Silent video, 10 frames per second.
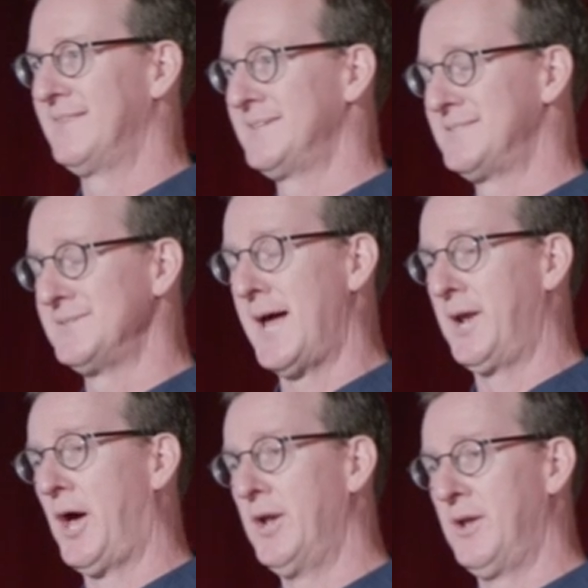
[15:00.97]
this is
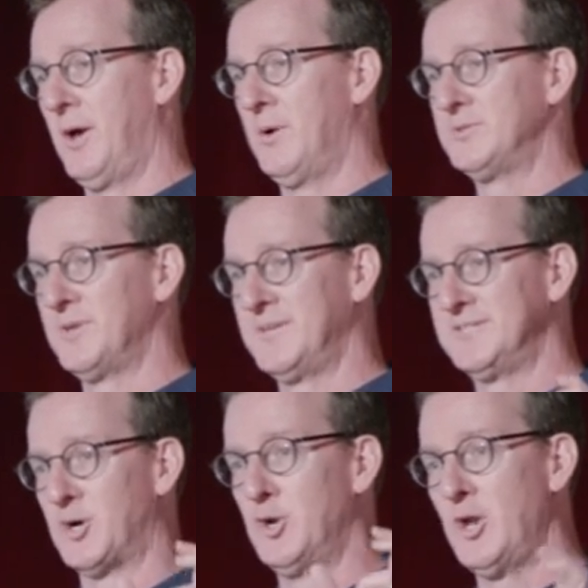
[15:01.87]
not unknown, so
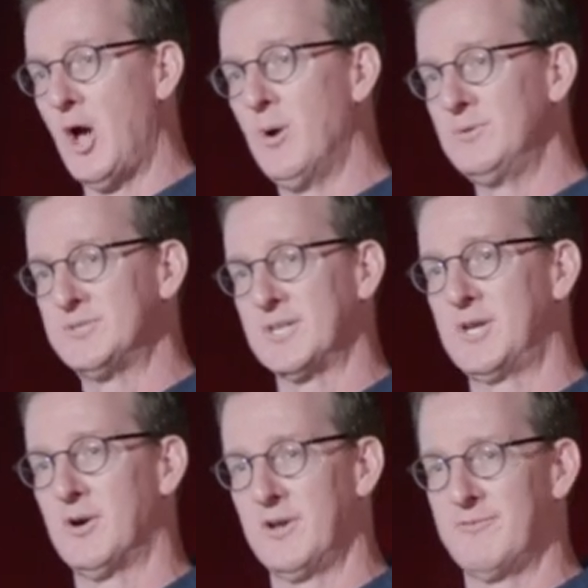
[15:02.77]
these are known
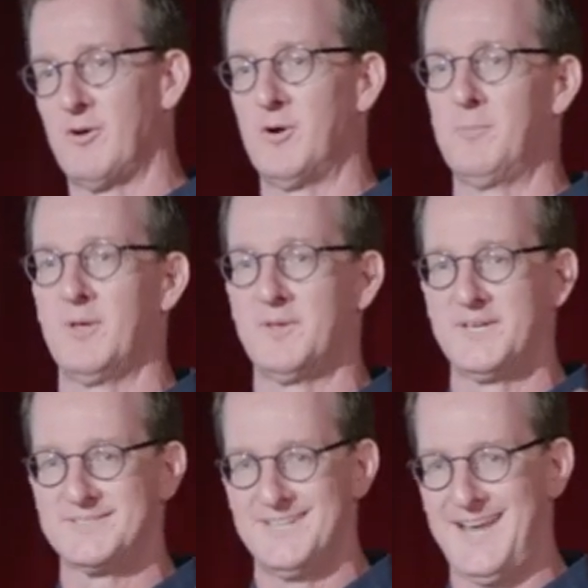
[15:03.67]
security
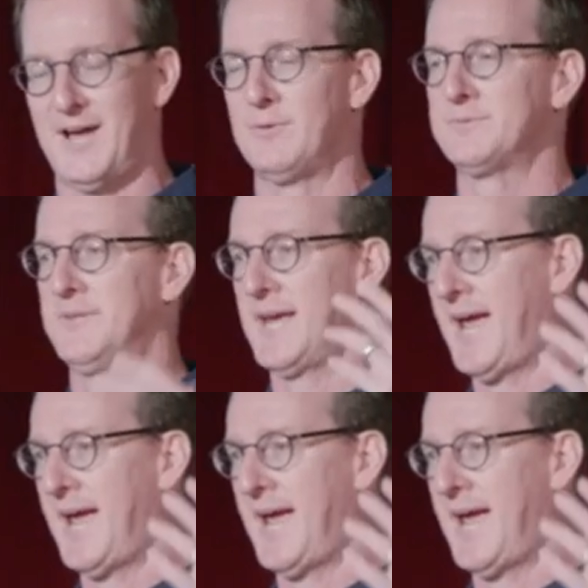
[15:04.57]
vulnerabilities announced, they